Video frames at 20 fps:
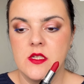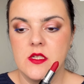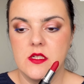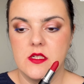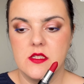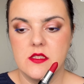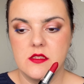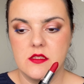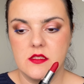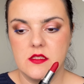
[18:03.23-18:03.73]

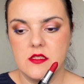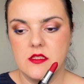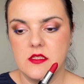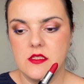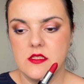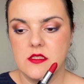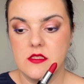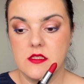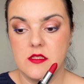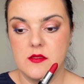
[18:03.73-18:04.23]
It
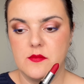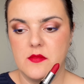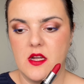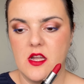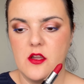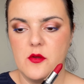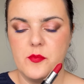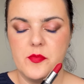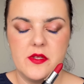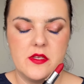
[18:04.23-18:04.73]
is, in
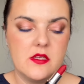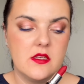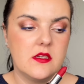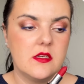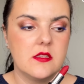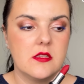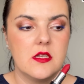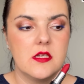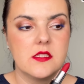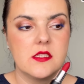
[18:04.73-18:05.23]
my opinion,
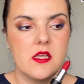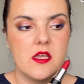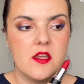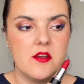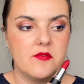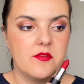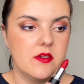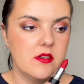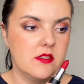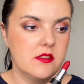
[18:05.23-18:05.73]
it does
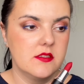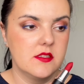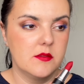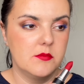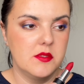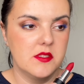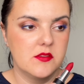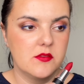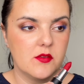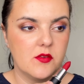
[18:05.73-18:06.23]
have a little
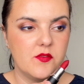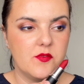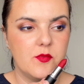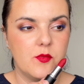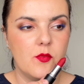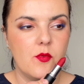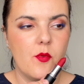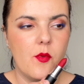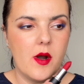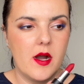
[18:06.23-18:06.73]
bit of
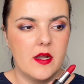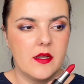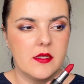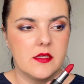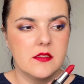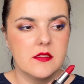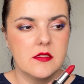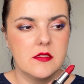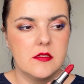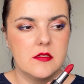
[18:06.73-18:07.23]

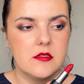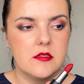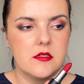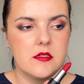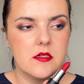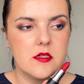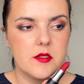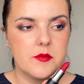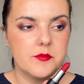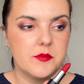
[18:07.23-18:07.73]
wine.
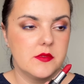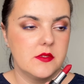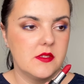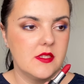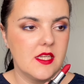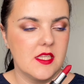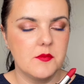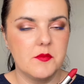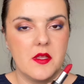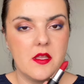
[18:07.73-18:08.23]

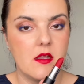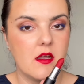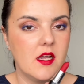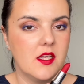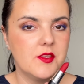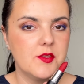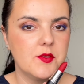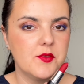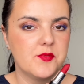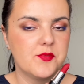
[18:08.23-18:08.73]
Not my
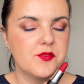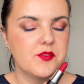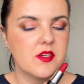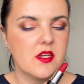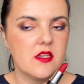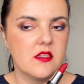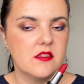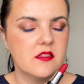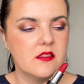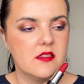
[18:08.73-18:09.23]
kind of
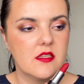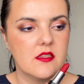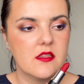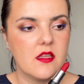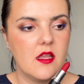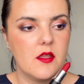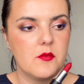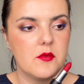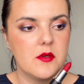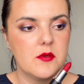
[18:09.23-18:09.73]
red that
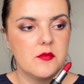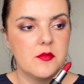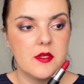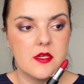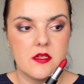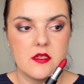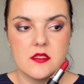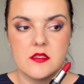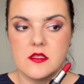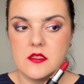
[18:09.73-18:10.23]
I will
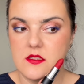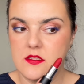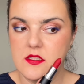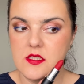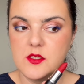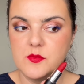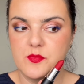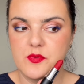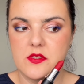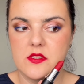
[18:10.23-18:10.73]
wear it. It
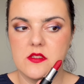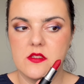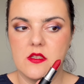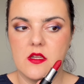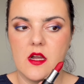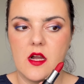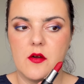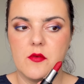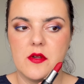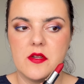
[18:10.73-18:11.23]
is pretty,
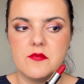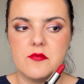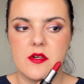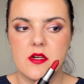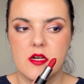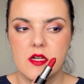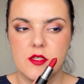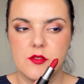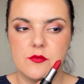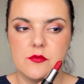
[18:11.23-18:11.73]
however,
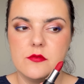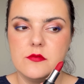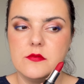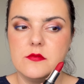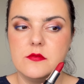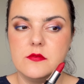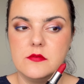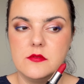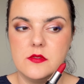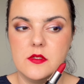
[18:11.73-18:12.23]
I
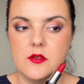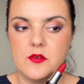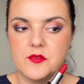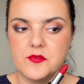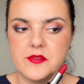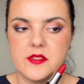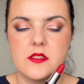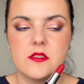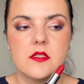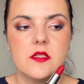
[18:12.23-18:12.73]
do
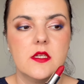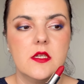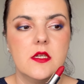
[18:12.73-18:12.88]
love it.